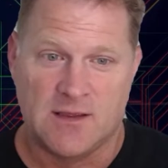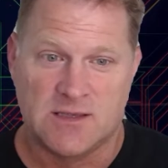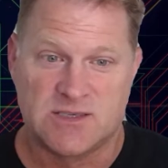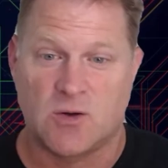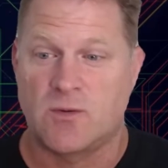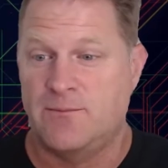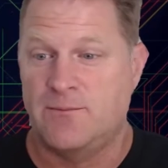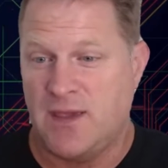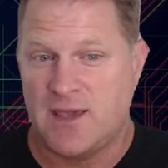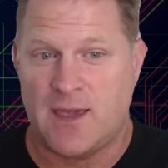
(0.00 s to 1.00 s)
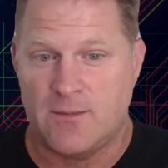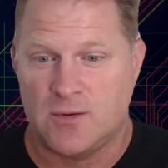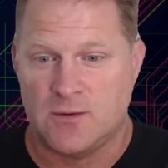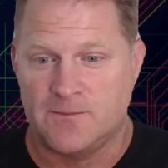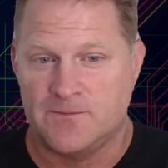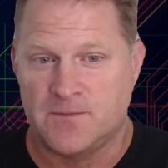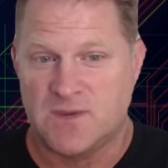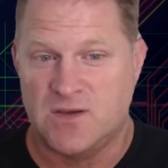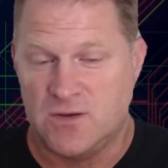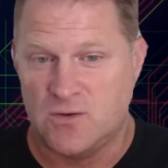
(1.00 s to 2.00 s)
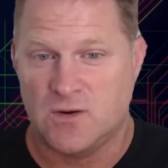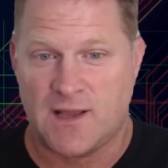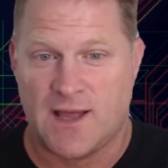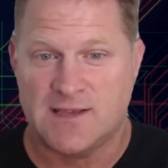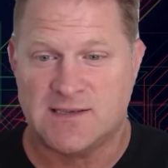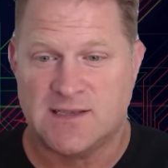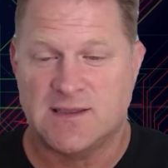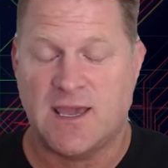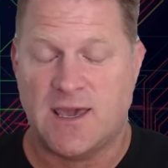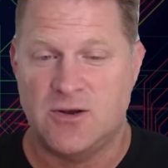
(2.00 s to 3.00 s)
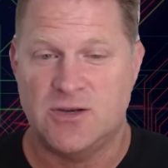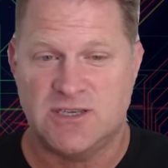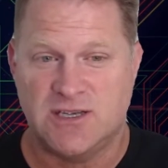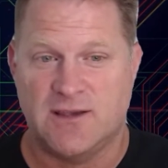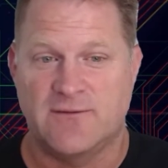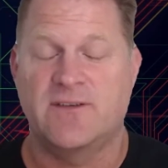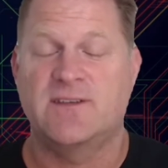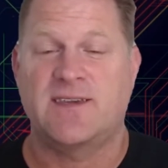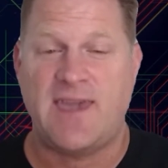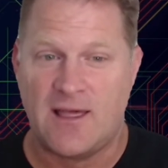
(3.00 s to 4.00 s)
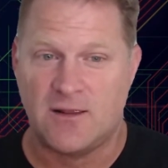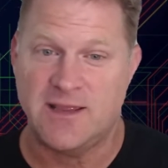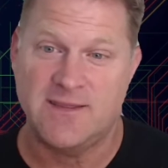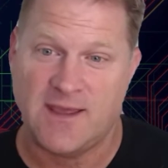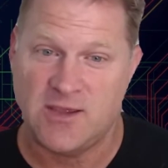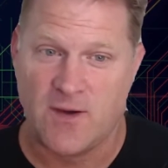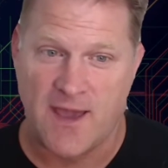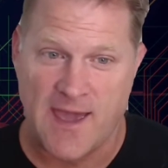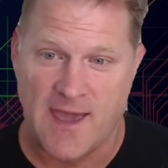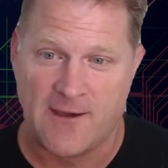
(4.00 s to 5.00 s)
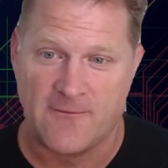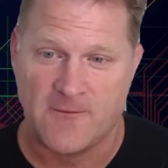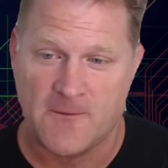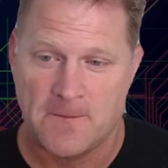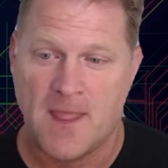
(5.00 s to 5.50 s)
So being able to utilize the energy and physicality that you have,